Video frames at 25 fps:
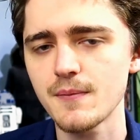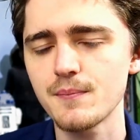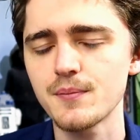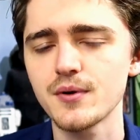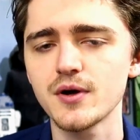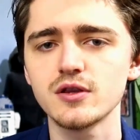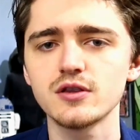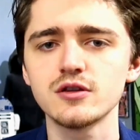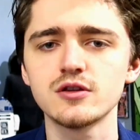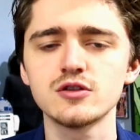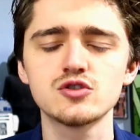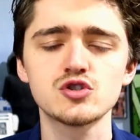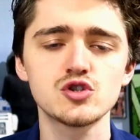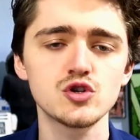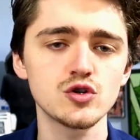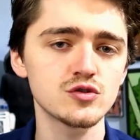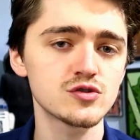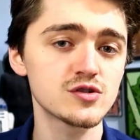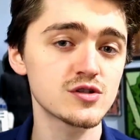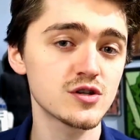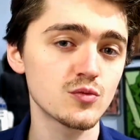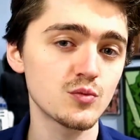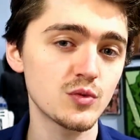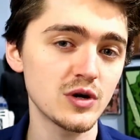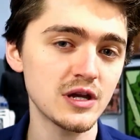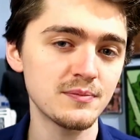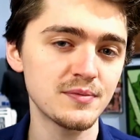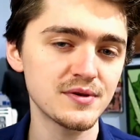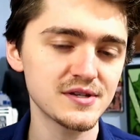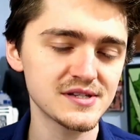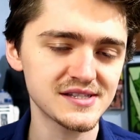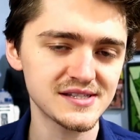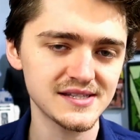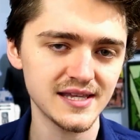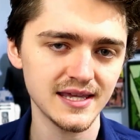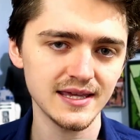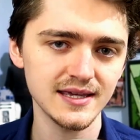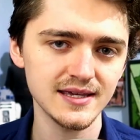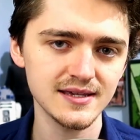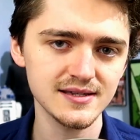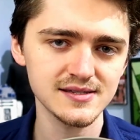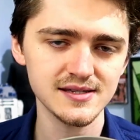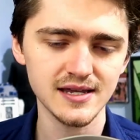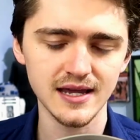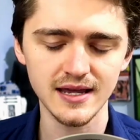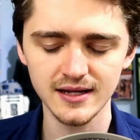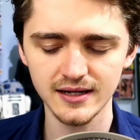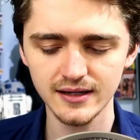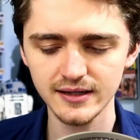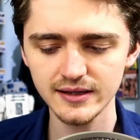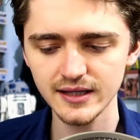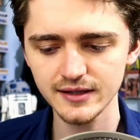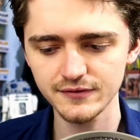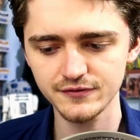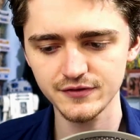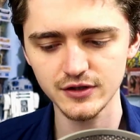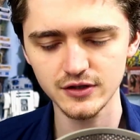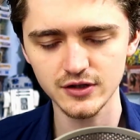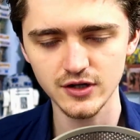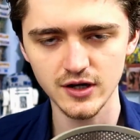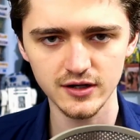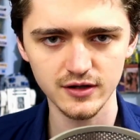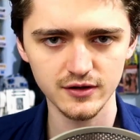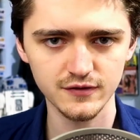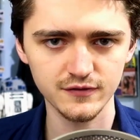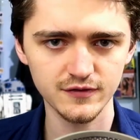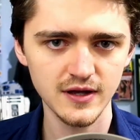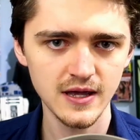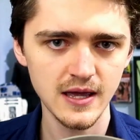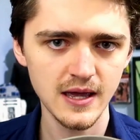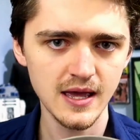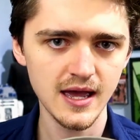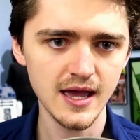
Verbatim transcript: But the, due to the Weeper's tears and Clifford kind of.